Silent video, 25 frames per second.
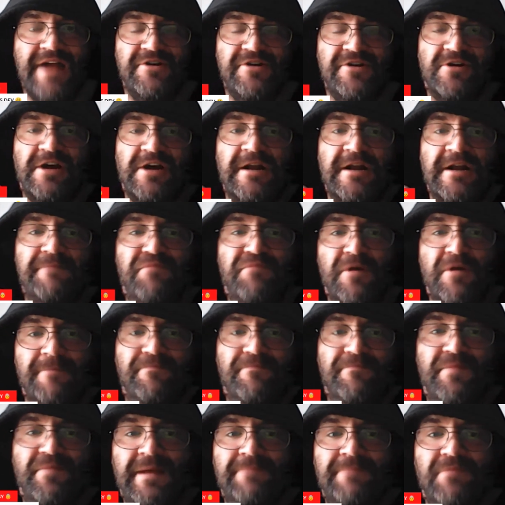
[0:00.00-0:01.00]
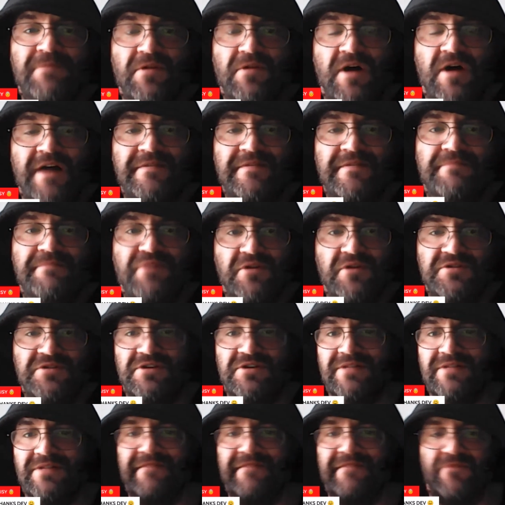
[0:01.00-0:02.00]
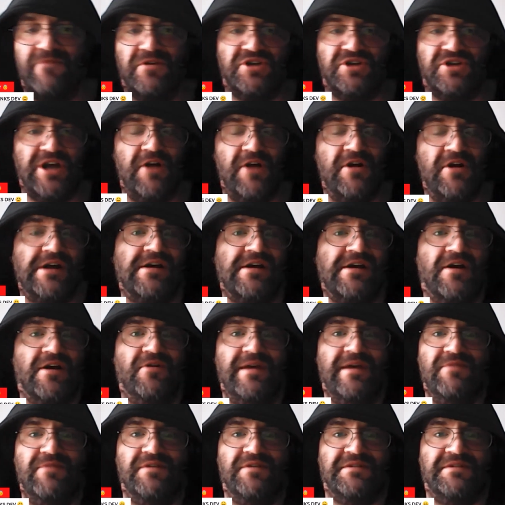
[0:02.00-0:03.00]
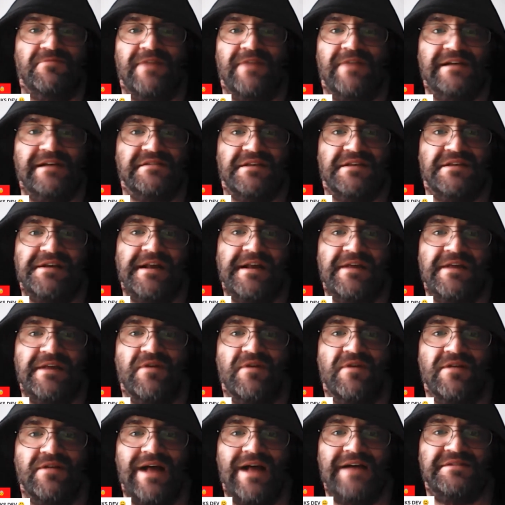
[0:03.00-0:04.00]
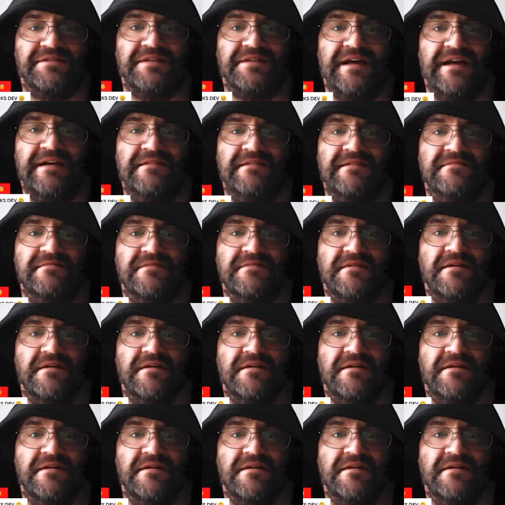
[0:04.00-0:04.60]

And you're going to put people on the poster like Jericho, he wasn't wrestling anywhere last night.